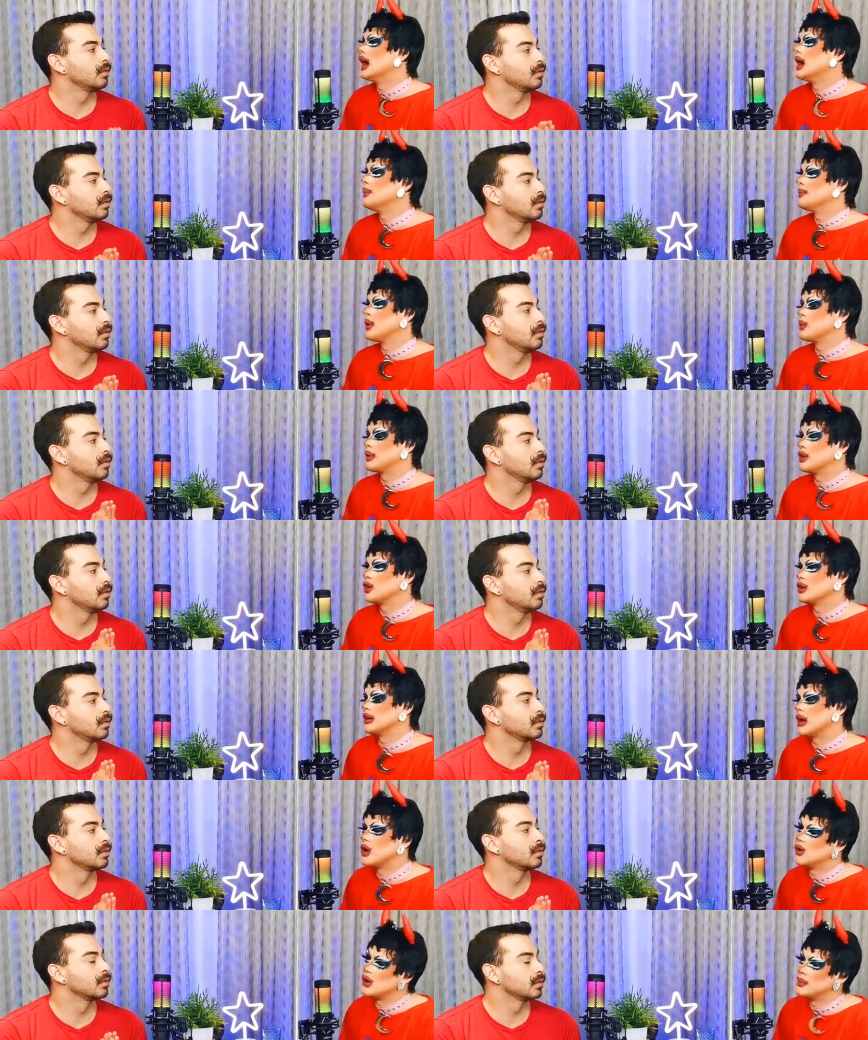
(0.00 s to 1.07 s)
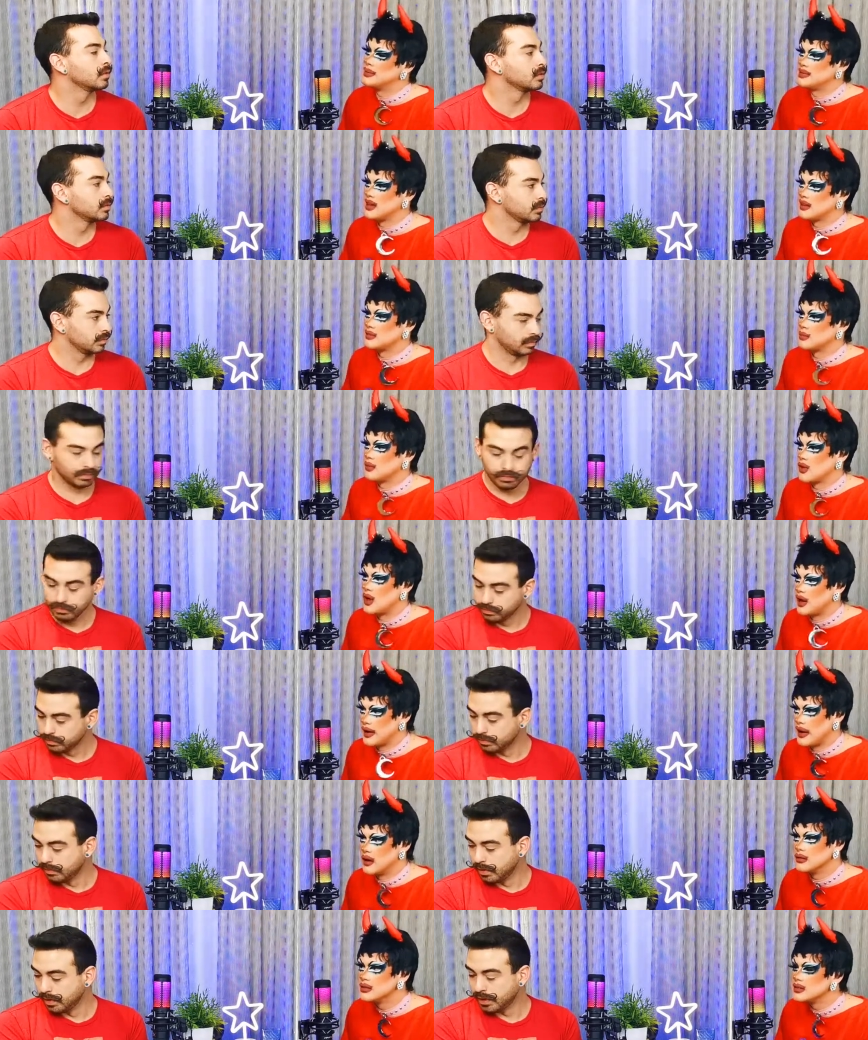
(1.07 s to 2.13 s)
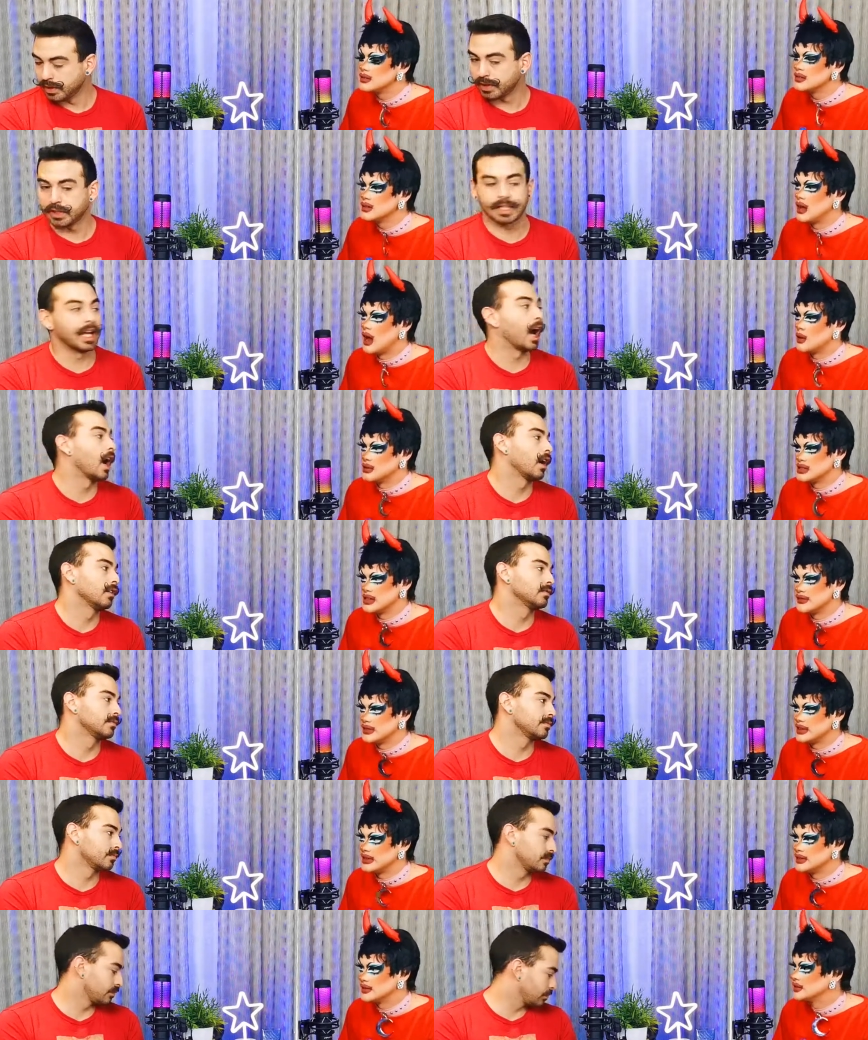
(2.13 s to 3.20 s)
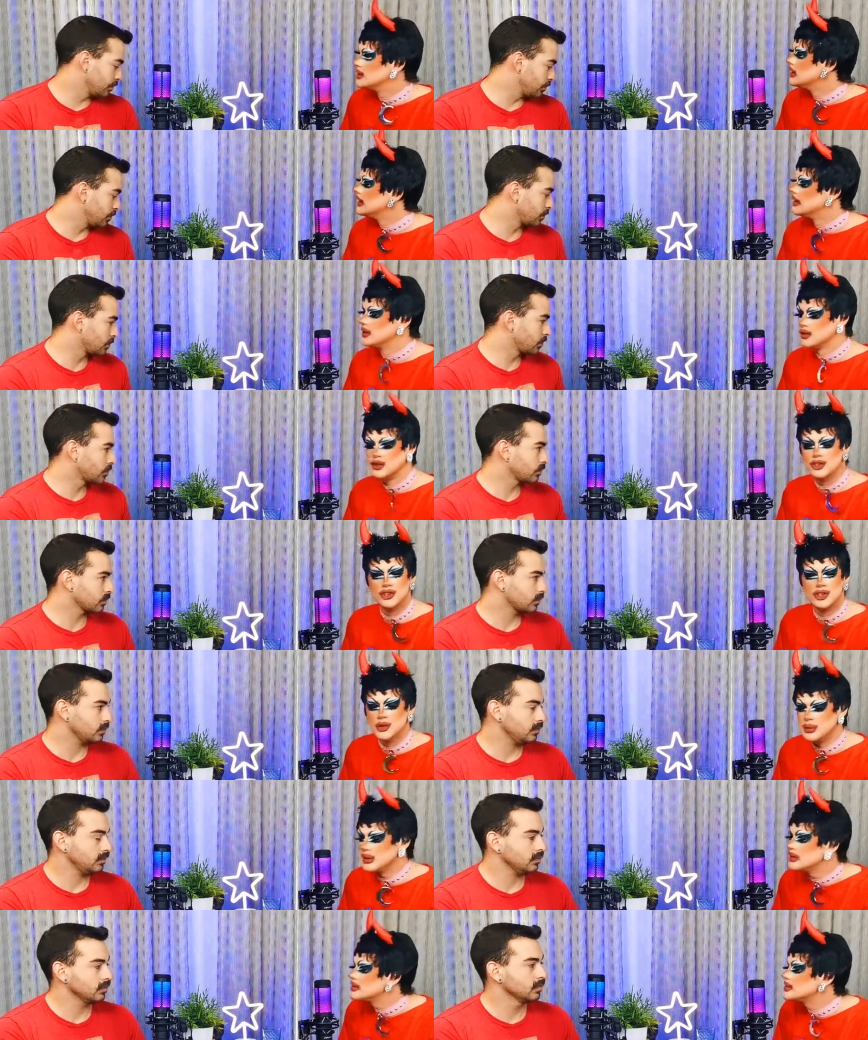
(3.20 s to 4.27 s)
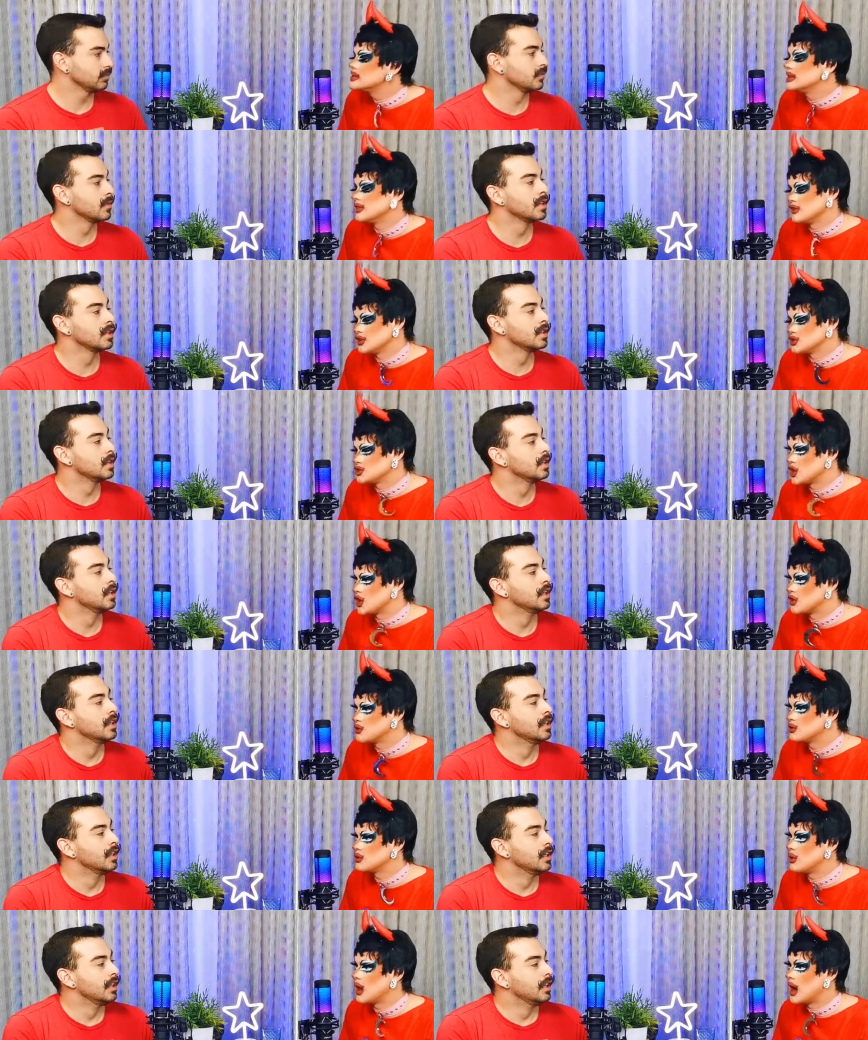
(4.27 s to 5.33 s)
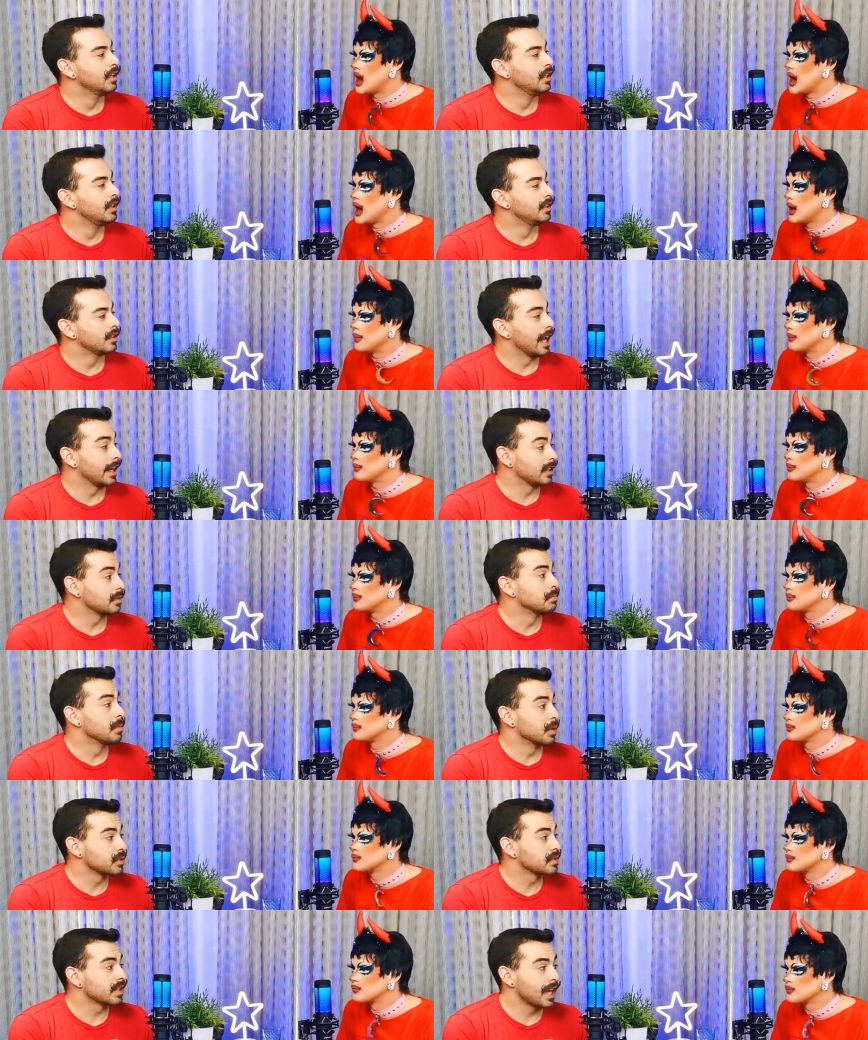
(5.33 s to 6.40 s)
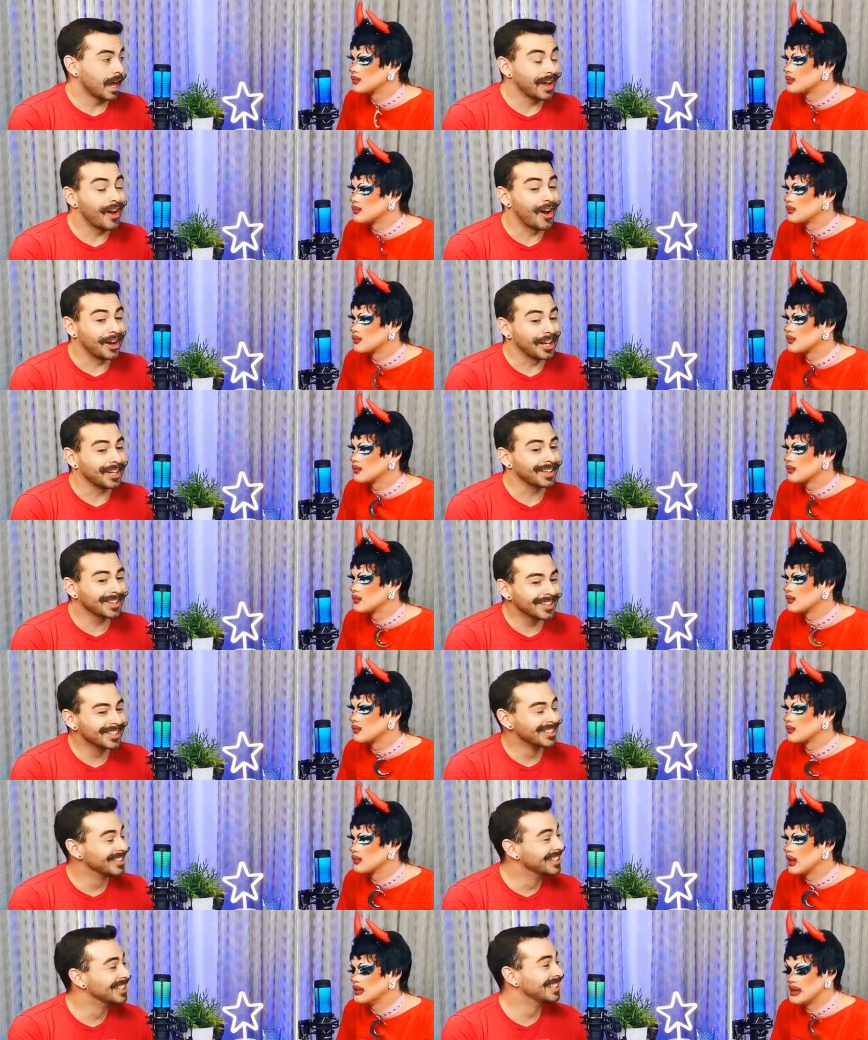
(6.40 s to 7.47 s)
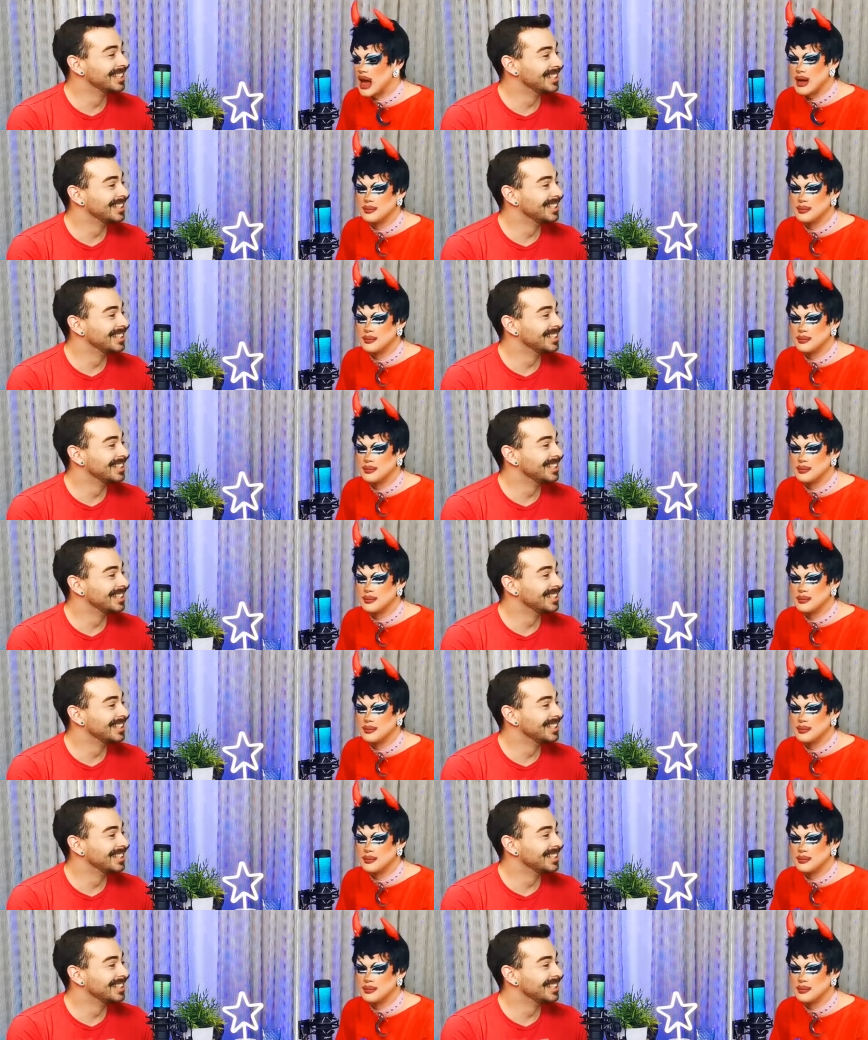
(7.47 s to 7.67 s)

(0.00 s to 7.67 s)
Speaker 1: that we are now obsessed with Hot House, Out TV's newest TV show. And
Speaker 2: most chaotic.